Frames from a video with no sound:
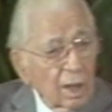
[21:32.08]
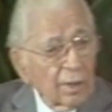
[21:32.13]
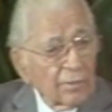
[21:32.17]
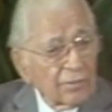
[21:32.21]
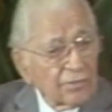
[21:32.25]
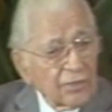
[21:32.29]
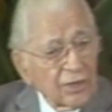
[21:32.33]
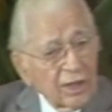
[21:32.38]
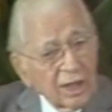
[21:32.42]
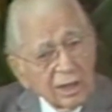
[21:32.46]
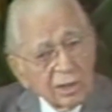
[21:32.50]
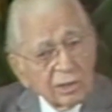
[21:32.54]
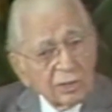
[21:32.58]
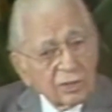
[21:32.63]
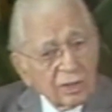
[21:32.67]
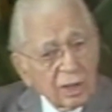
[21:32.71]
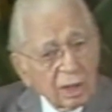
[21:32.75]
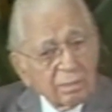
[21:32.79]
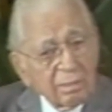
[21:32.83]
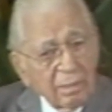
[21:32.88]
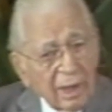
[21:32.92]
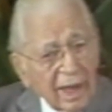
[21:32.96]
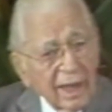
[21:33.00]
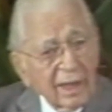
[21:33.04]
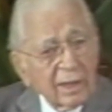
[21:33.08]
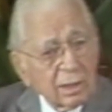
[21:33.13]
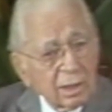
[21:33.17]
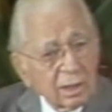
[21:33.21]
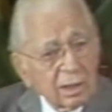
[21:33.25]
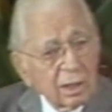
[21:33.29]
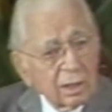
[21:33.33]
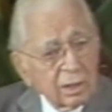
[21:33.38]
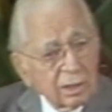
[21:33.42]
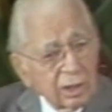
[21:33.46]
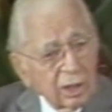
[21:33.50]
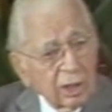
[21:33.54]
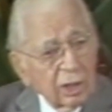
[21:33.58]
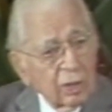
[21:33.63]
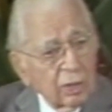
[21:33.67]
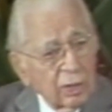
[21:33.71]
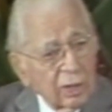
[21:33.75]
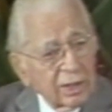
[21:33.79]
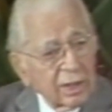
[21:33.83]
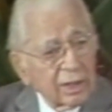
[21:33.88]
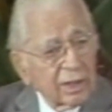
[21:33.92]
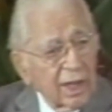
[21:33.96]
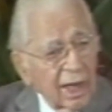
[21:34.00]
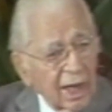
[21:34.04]
of things that man can
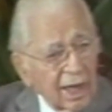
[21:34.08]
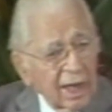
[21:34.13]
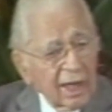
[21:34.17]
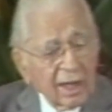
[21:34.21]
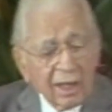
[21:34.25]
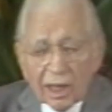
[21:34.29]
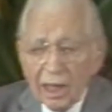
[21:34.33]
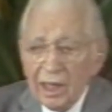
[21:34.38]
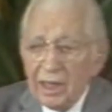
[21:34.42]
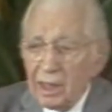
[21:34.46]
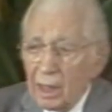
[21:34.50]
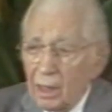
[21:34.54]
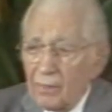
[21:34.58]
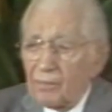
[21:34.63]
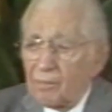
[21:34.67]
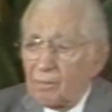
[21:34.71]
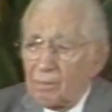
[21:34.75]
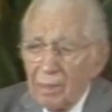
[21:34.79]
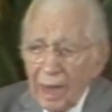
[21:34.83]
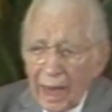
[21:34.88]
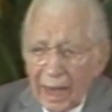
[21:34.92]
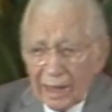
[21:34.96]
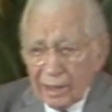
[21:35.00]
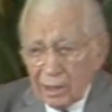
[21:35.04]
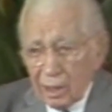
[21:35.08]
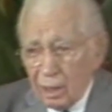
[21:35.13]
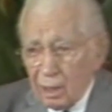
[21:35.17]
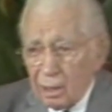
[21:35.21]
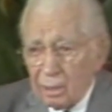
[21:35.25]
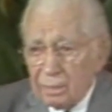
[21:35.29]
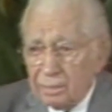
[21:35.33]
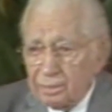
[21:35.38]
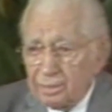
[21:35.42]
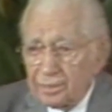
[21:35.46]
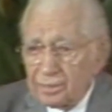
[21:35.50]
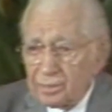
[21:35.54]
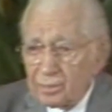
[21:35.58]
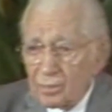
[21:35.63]
do in the handling of matter.